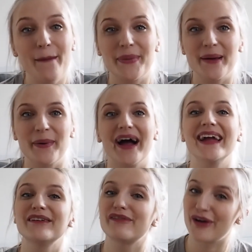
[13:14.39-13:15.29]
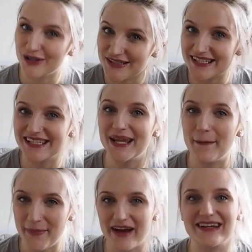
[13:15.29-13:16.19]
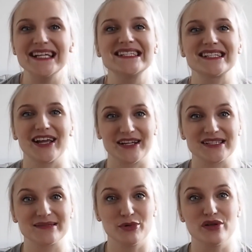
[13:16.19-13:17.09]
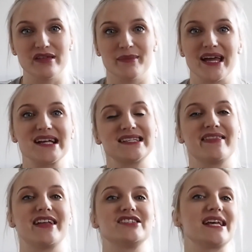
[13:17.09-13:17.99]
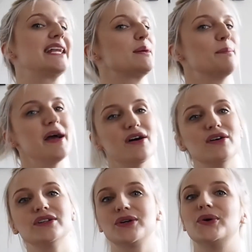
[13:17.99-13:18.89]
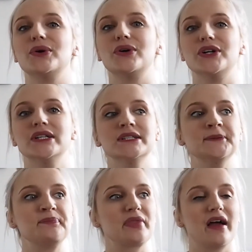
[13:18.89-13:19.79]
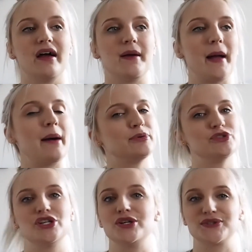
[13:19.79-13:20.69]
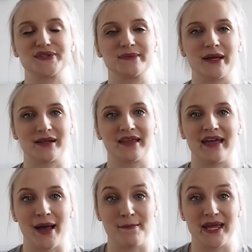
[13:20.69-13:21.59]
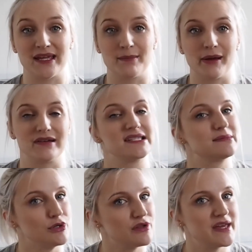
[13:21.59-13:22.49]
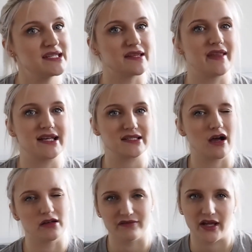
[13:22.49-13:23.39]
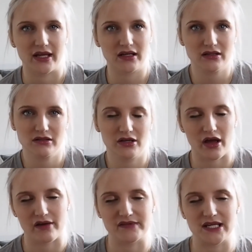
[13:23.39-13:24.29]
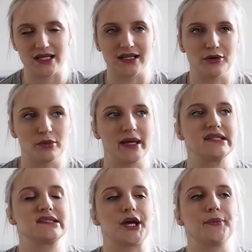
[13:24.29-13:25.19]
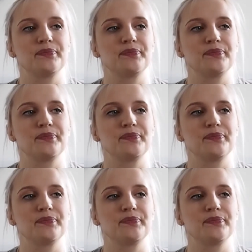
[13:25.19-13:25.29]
by buying frozen berries, like a smoothie mix, and then just adding milk or apple juice or something like that and making berry smoothies, and that's kind of like curved it a little bit. So